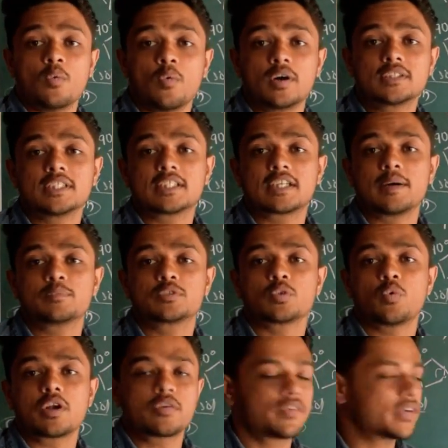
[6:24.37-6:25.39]
Once it comes to
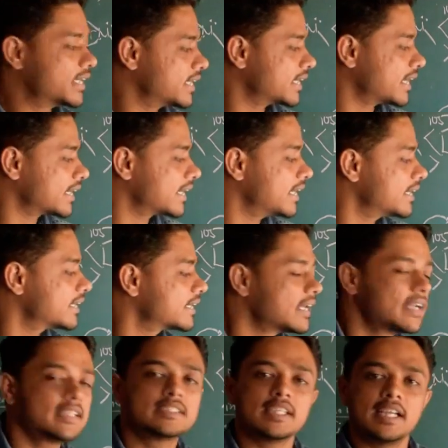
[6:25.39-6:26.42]
120 degree, again it can
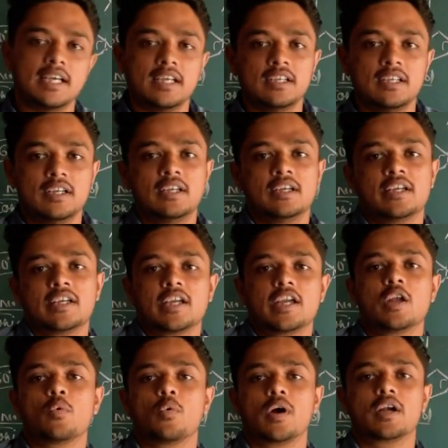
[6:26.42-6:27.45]
easily
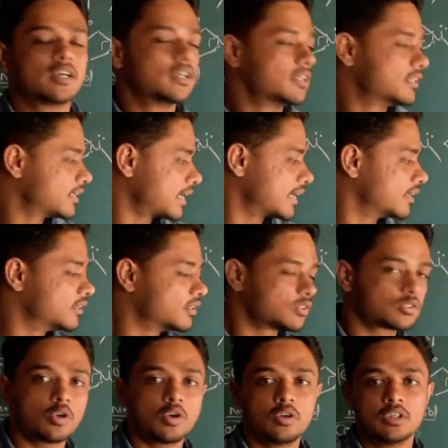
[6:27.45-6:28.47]
invert, right?
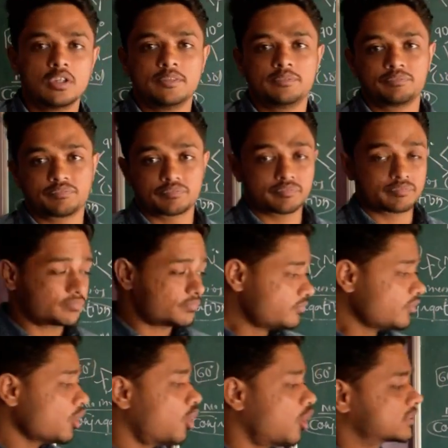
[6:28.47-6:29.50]
So
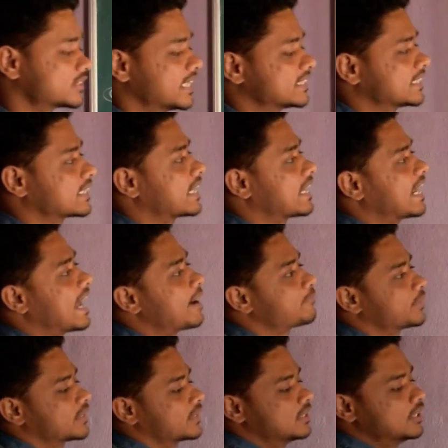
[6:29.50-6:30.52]
oscillation can
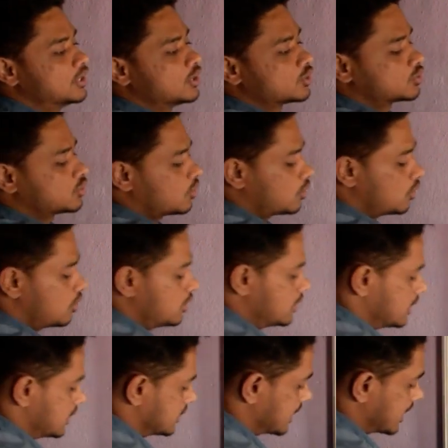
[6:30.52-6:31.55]
happen. So
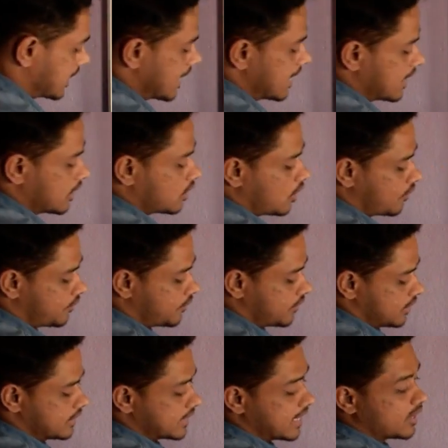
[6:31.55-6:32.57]
the rate of
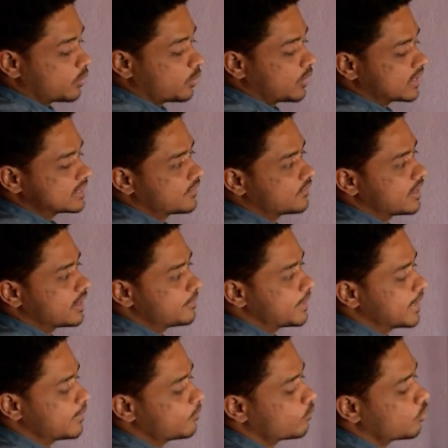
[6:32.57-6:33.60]
inversion will
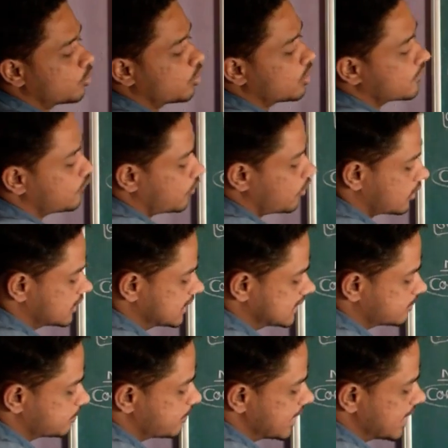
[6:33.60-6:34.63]
be more for this
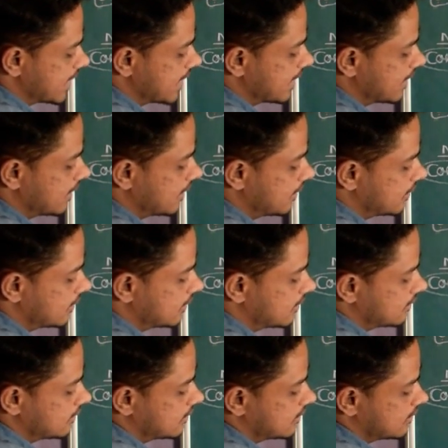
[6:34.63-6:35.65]
B,
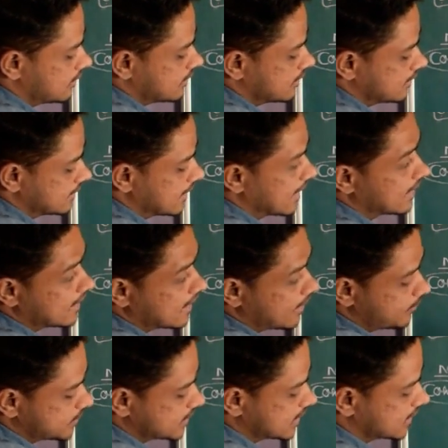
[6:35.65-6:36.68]
then
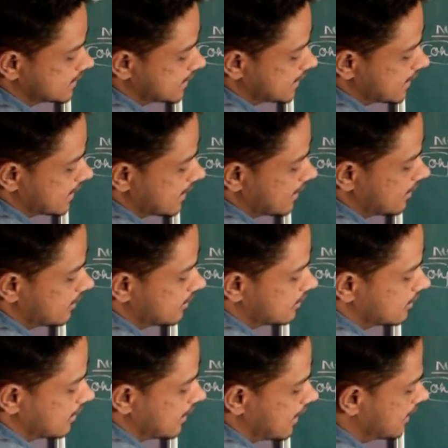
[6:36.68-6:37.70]
comes C,
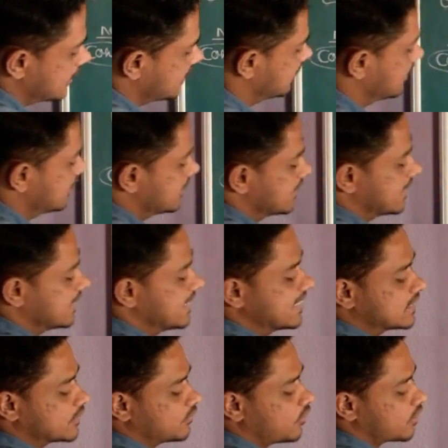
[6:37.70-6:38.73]
and
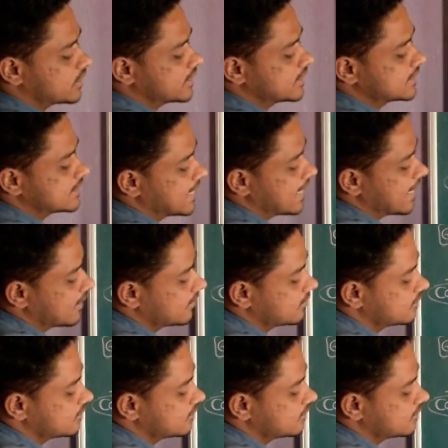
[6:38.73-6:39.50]
least for this A.